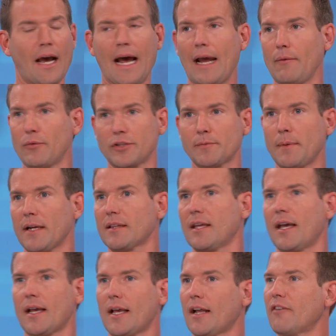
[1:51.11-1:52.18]
I respect
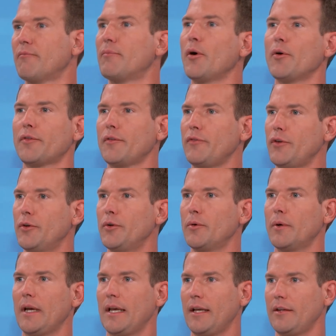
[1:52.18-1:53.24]
the heck out of both of
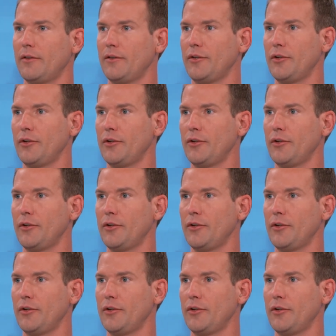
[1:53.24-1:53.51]
you, and